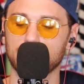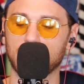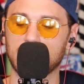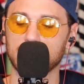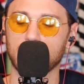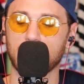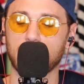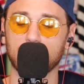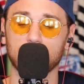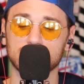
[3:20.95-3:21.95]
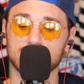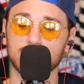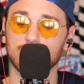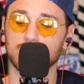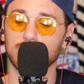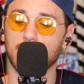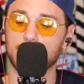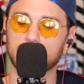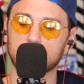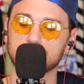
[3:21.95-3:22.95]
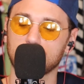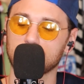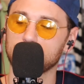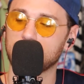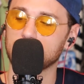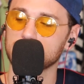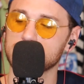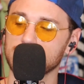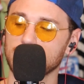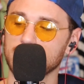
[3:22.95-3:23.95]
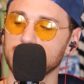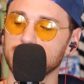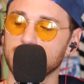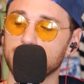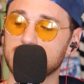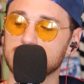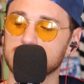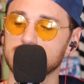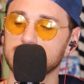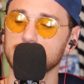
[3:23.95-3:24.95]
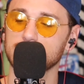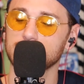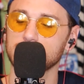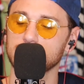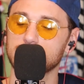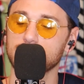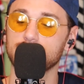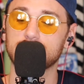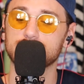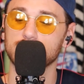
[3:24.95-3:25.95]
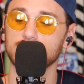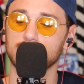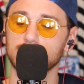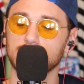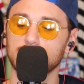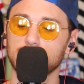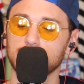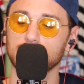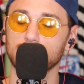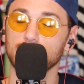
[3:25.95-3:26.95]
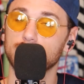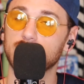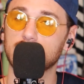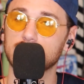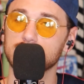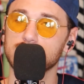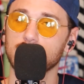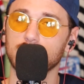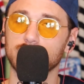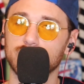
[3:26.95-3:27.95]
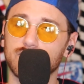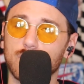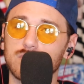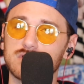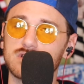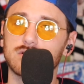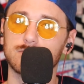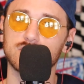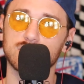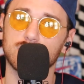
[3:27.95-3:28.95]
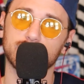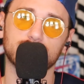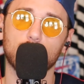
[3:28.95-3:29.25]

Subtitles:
But I also am going to talk about sort of the best divisional groupings of foursomes of